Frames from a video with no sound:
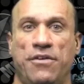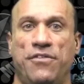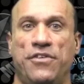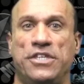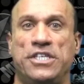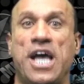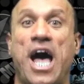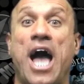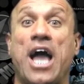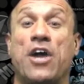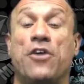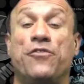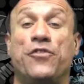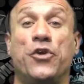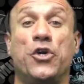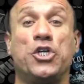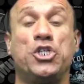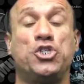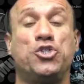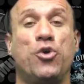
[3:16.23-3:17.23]

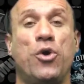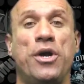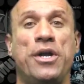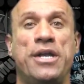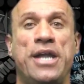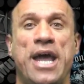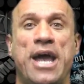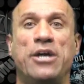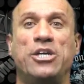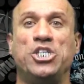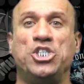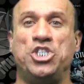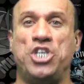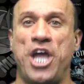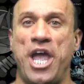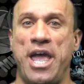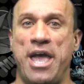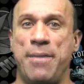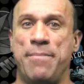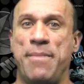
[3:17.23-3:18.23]
Photographer extraordinaire
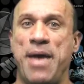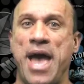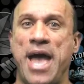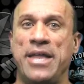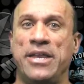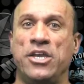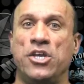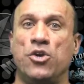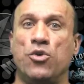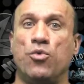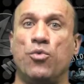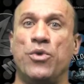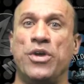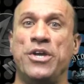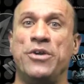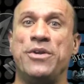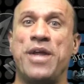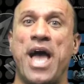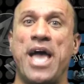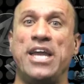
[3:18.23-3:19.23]
J.M. Mannion
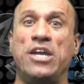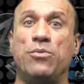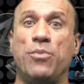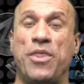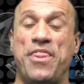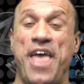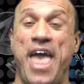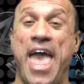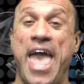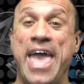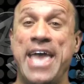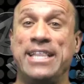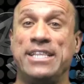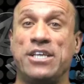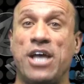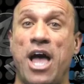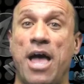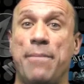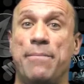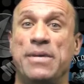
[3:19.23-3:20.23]
reunited with eight
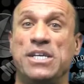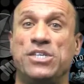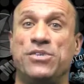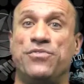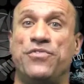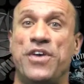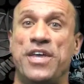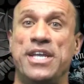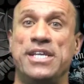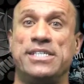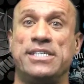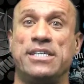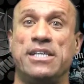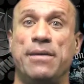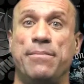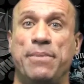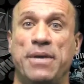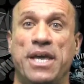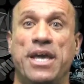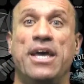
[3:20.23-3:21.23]
time Miss Fitness
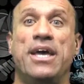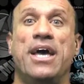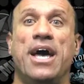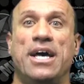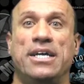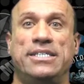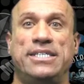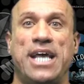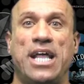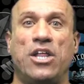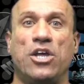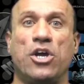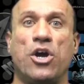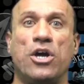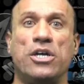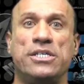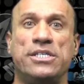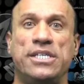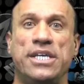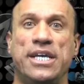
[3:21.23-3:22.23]
Olympia Adela
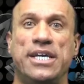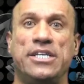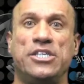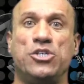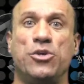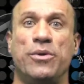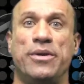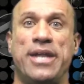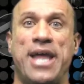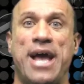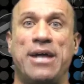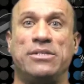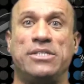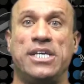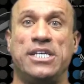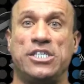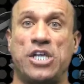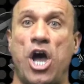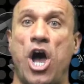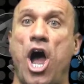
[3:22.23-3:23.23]
Garcia to announce
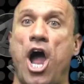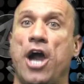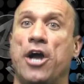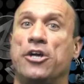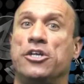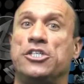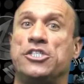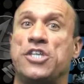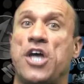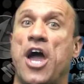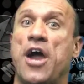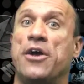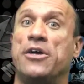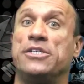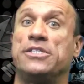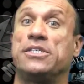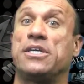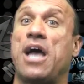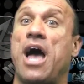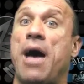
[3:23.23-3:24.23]
his Iron
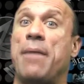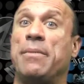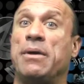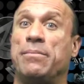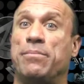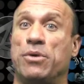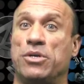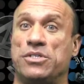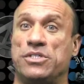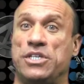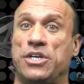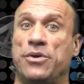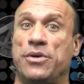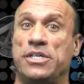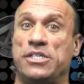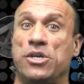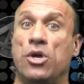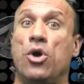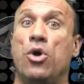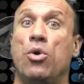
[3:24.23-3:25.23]
Sirens comic book
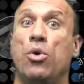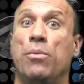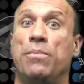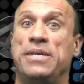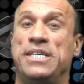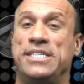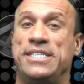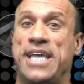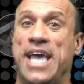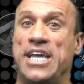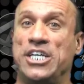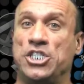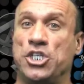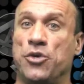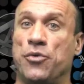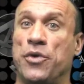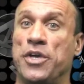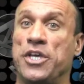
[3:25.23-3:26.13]
series will be staging a